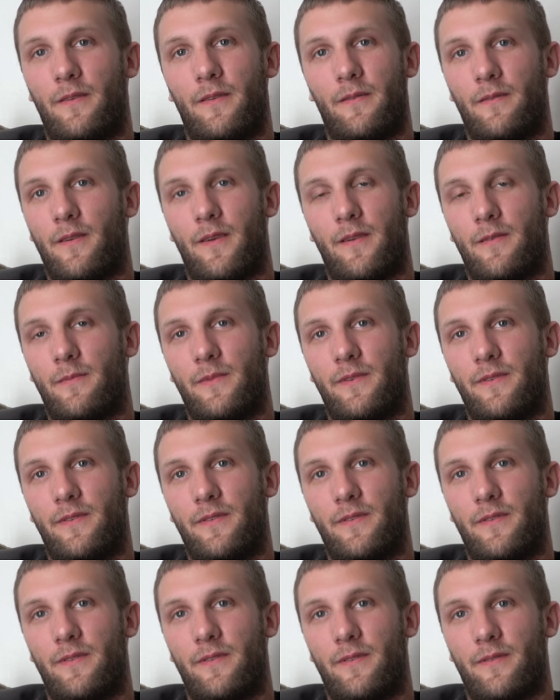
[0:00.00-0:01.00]
in, not in a
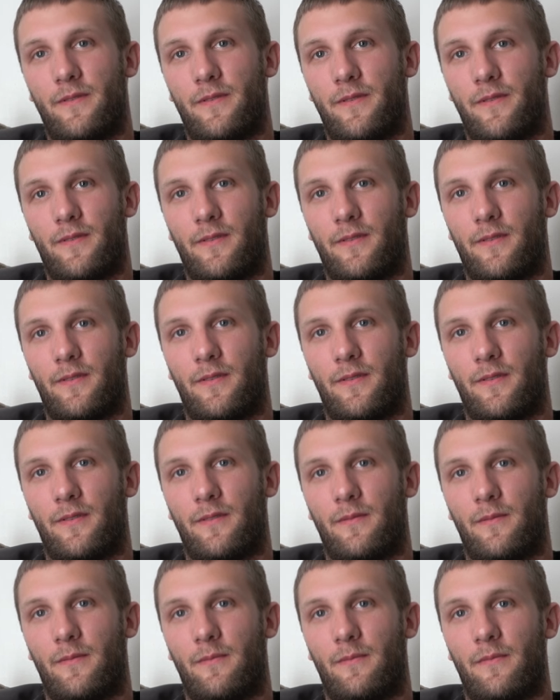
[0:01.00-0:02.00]
million years.
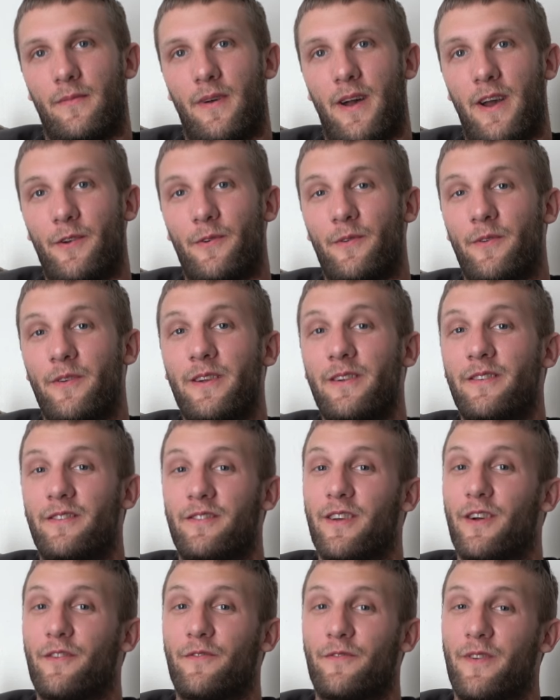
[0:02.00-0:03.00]
There's owner. I don't need
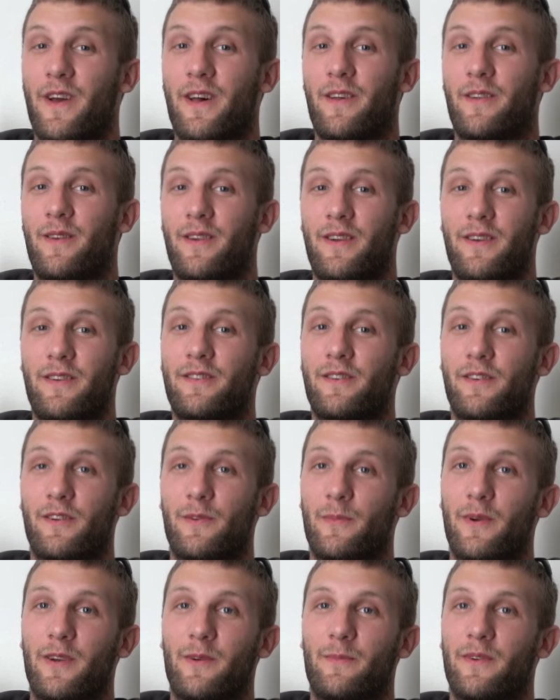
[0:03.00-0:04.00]
self validation
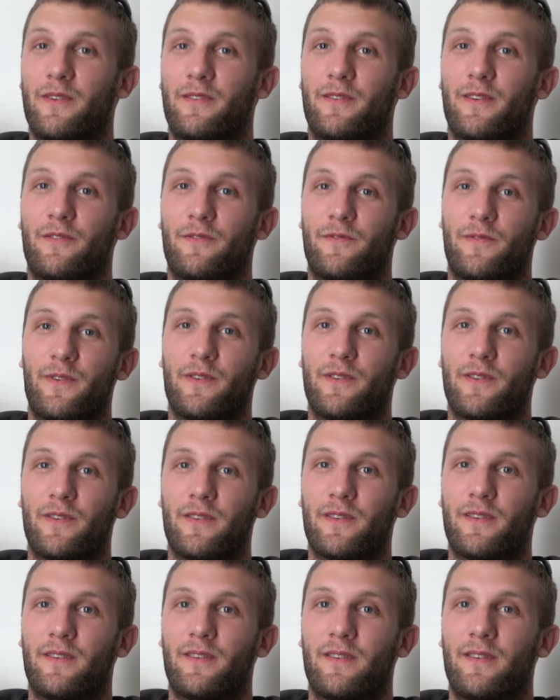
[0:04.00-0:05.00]
to make myself feel
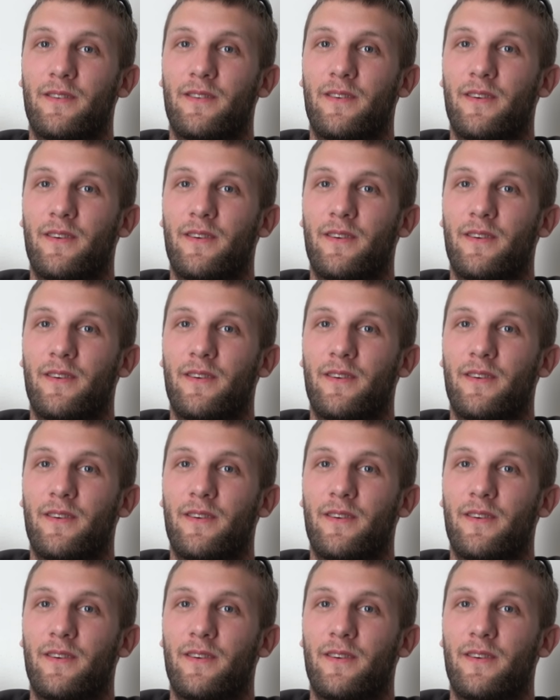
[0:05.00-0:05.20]
good.